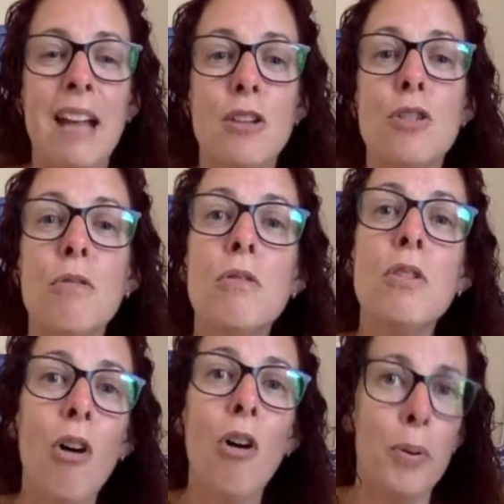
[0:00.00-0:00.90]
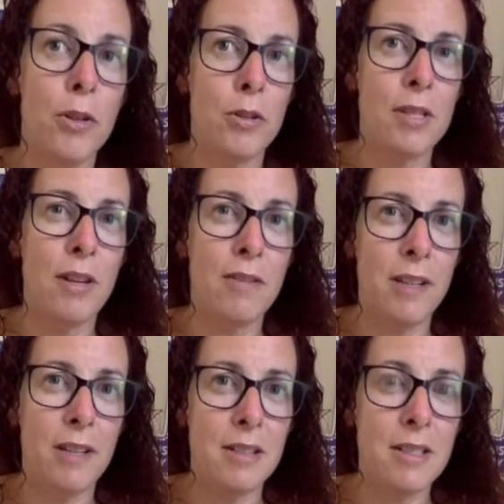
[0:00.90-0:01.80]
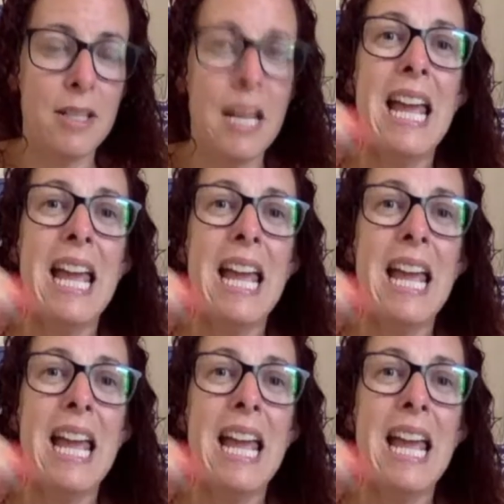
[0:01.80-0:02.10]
and to not put yourself last.